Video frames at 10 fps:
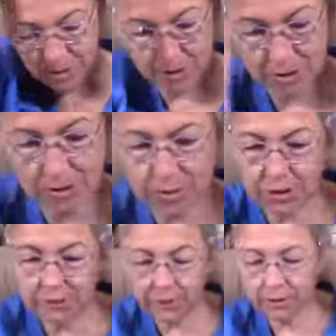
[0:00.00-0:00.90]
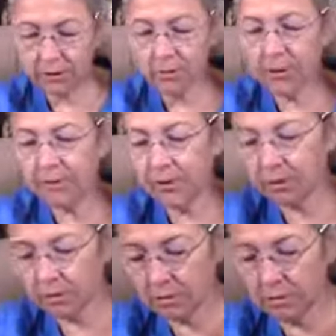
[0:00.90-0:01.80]
Still trying to find it on my
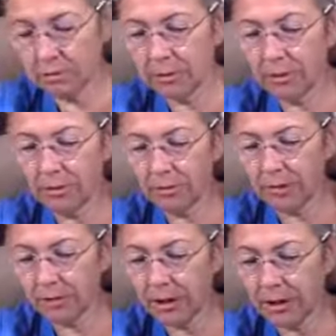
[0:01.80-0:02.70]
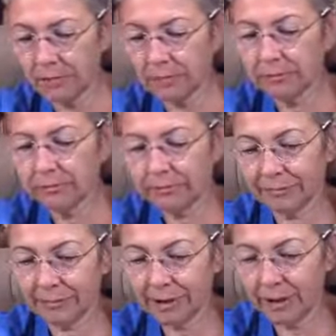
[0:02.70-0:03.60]
phone. Oh, there we are.
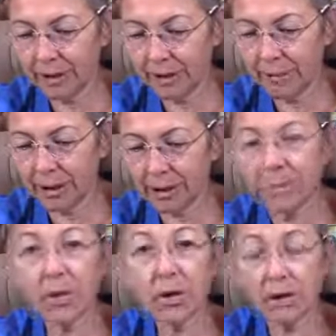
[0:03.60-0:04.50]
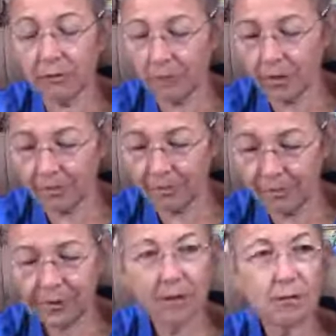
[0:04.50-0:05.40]
There we are. Good morning, everyone.
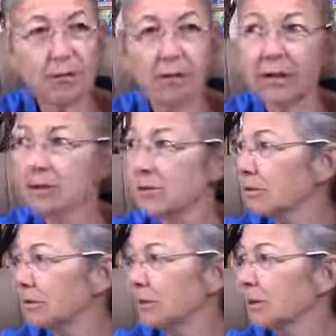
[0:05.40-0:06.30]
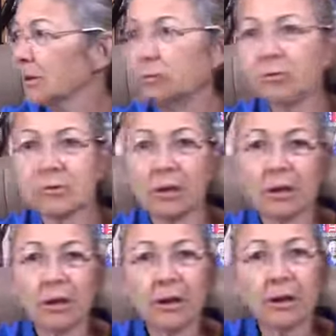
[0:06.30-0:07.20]
What day is it? Uh, oh, Tuesday.
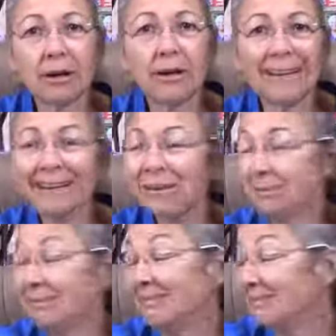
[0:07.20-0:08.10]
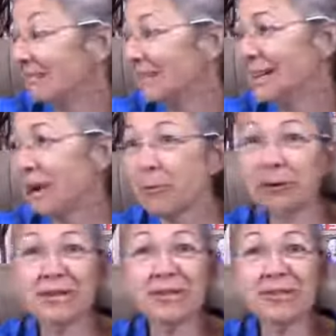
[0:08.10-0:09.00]
I, I
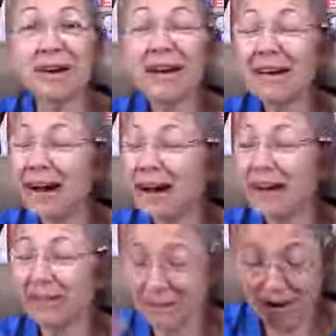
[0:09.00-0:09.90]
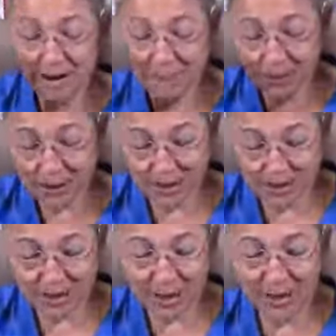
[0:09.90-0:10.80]
worked yesterday. I worked
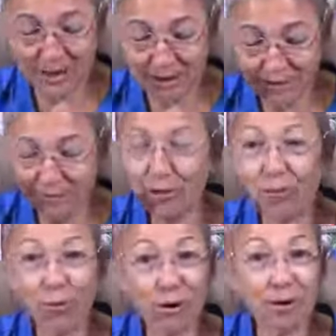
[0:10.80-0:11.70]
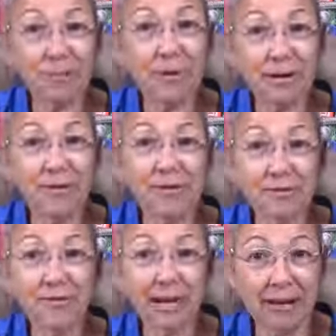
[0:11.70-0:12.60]
yesterday, and I don't work on Mondays
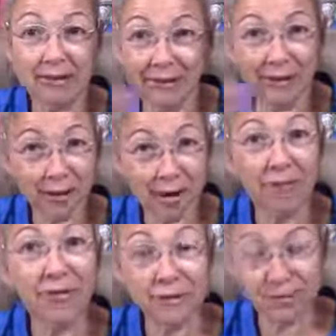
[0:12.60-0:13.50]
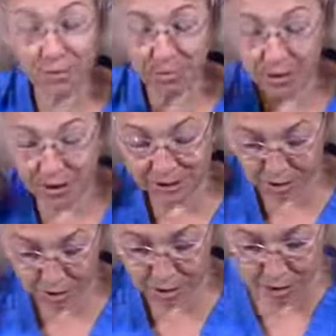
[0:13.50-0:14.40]
at, in the office normally.
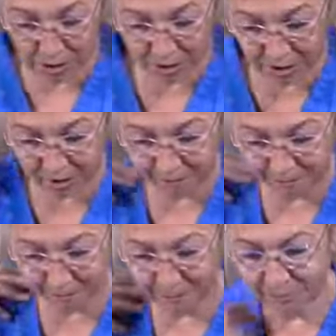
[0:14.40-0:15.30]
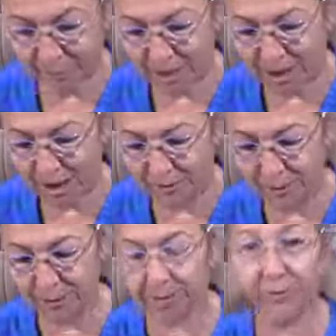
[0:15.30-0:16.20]
So um, I was
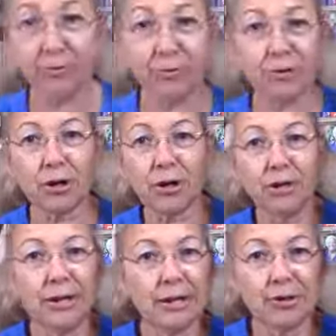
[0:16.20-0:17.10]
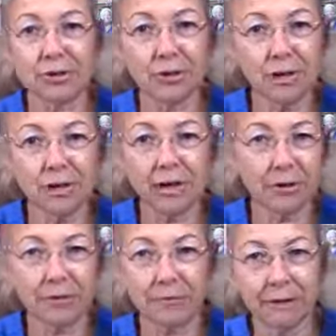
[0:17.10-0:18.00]
so confused all day yesterday. I
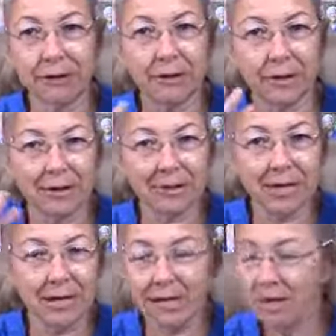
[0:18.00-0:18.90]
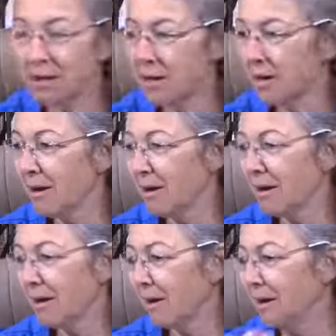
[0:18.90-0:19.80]
couldn't figure out the date.
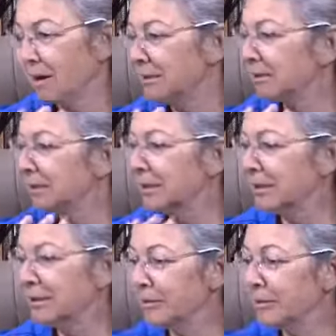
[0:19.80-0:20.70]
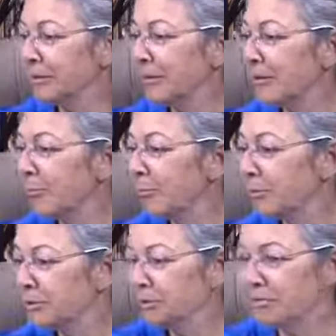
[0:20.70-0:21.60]
I it it
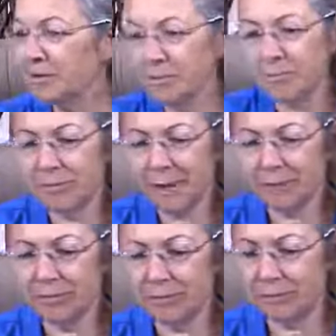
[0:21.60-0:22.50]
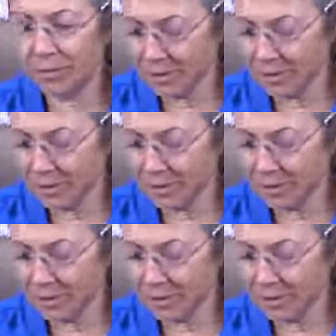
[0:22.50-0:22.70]
was it was bad news all day